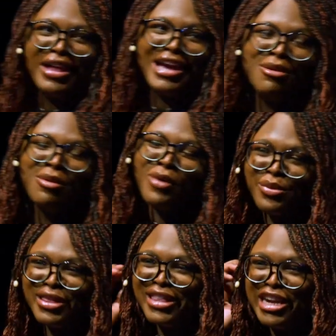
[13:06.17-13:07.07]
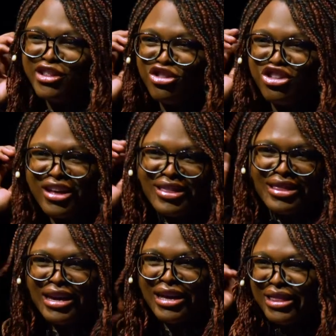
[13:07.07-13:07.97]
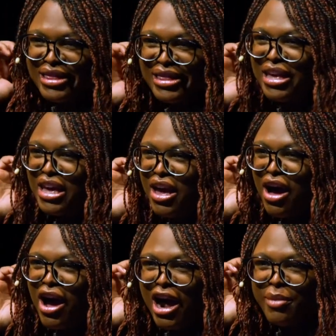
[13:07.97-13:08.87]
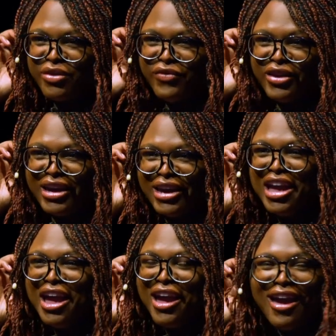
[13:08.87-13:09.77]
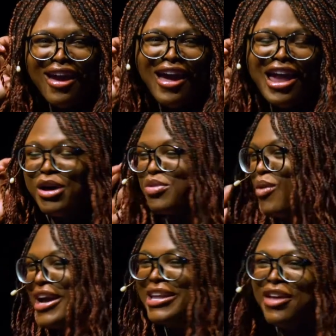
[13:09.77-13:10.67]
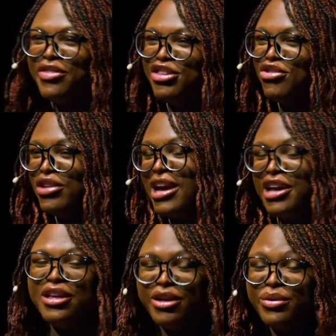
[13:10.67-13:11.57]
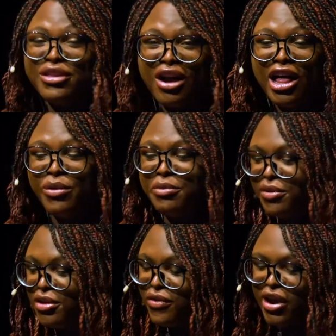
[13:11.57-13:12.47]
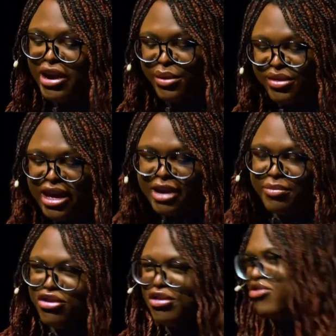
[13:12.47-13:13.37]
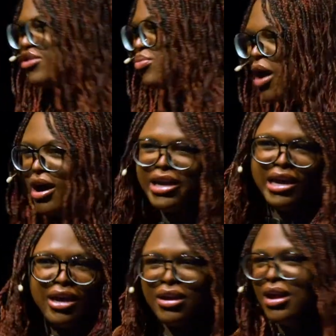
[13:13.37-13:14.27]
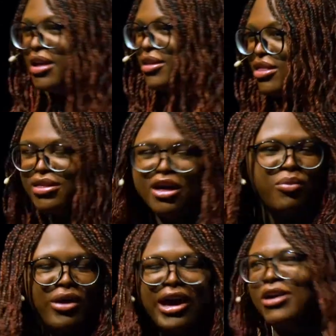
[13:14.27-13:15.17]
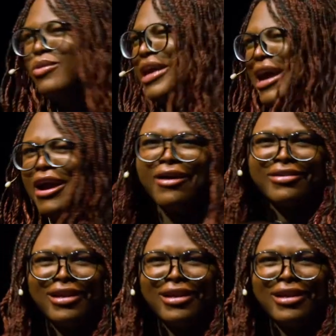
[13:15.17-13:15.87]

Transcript: Like, I remember I was listening to Justice, and I was walking down the street. It was in Hollywood Boulevard. I was like, just walk in to the subway. Who cares?